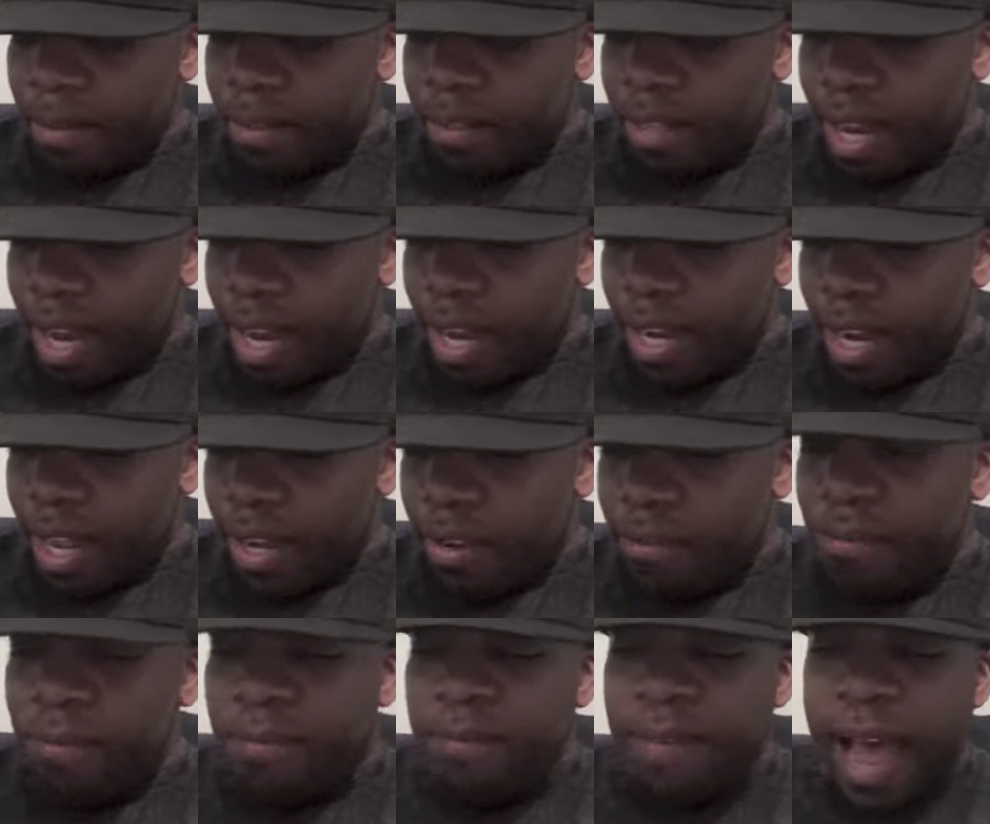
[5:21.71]
that are
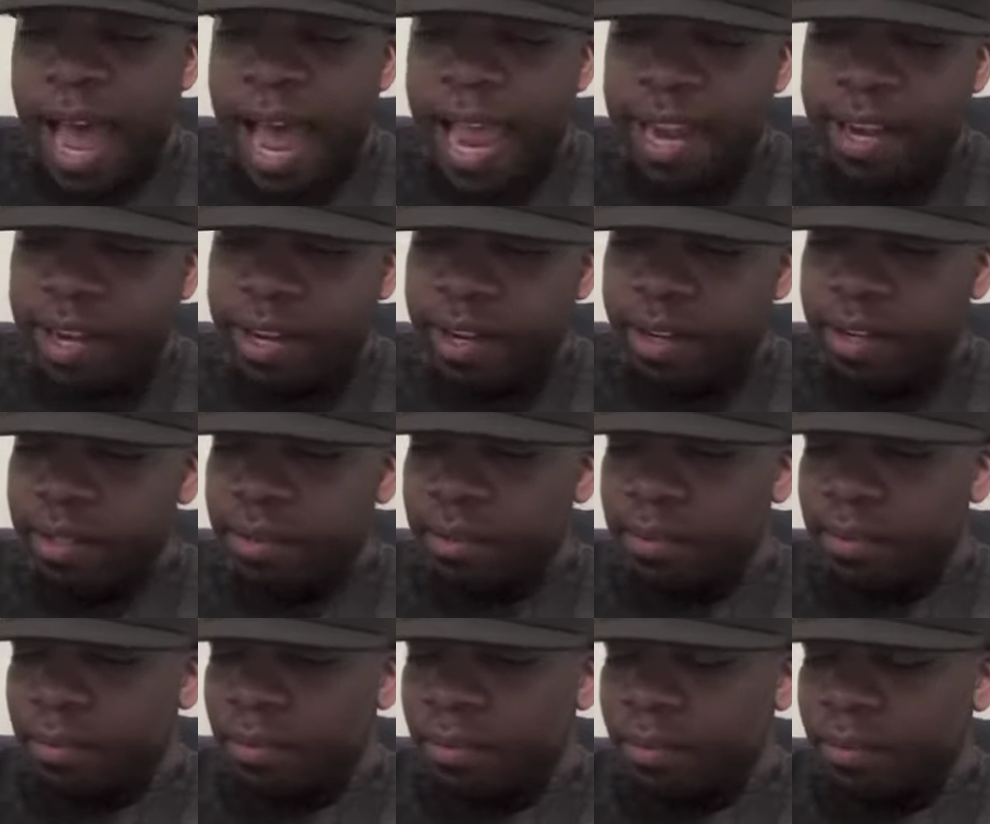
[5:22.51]
like. Fire,
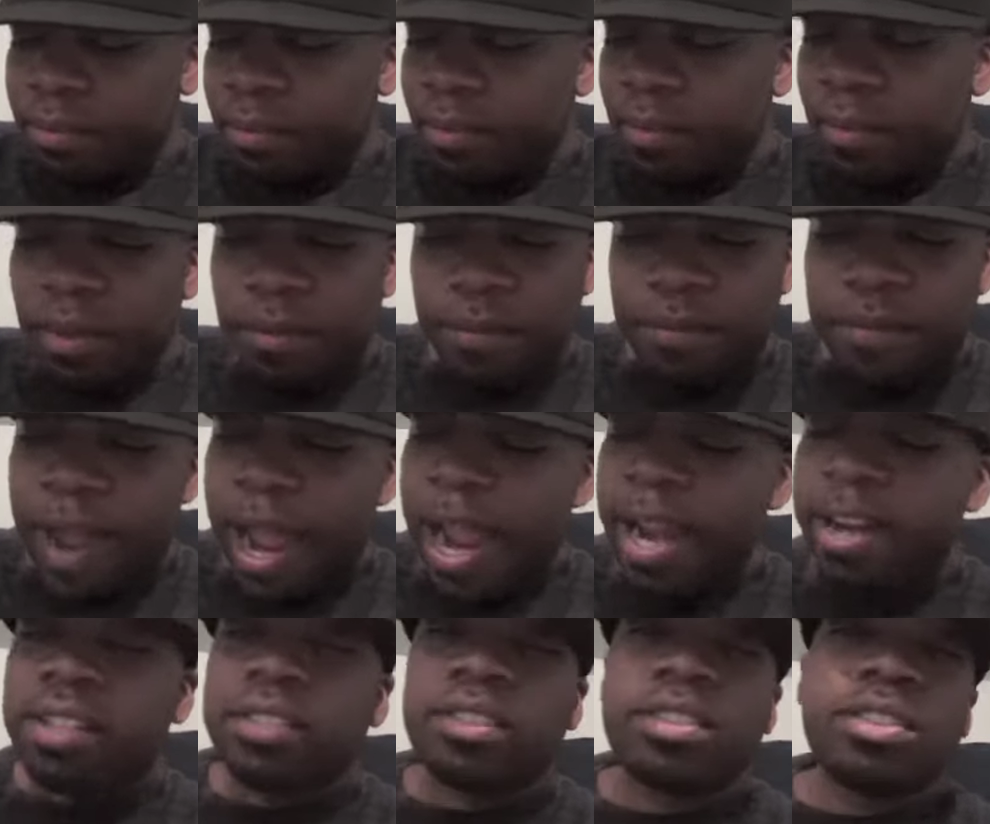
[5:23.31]

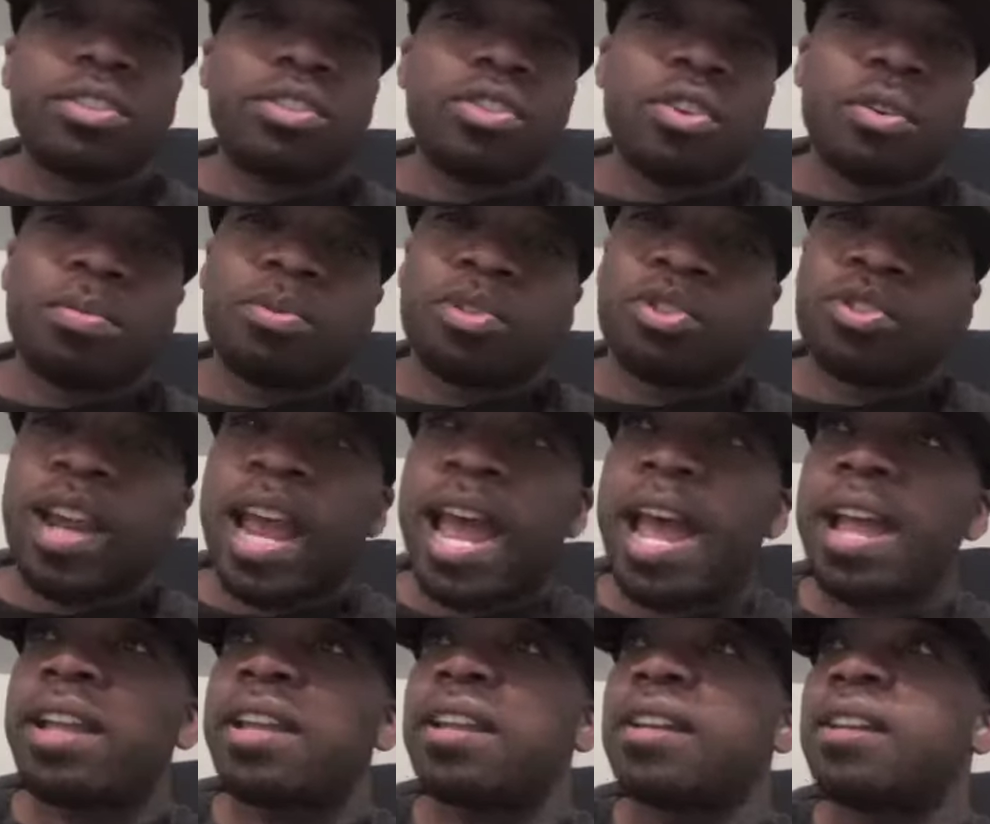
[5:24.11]
Fire is a dope
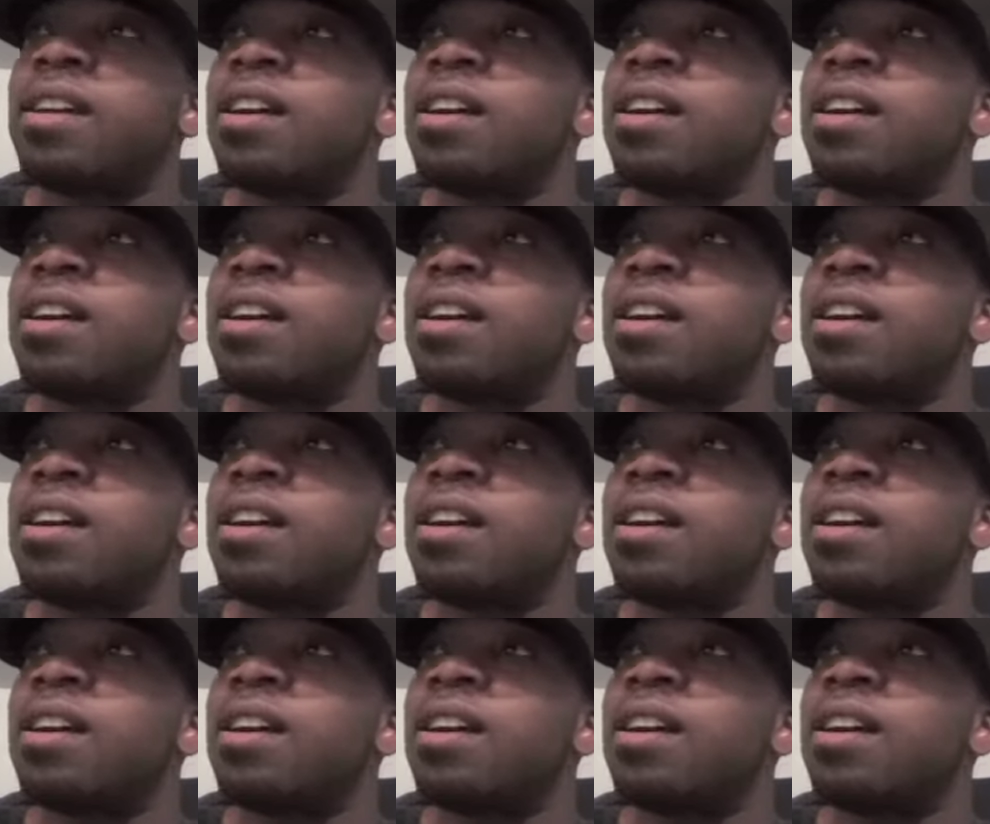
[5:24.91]
track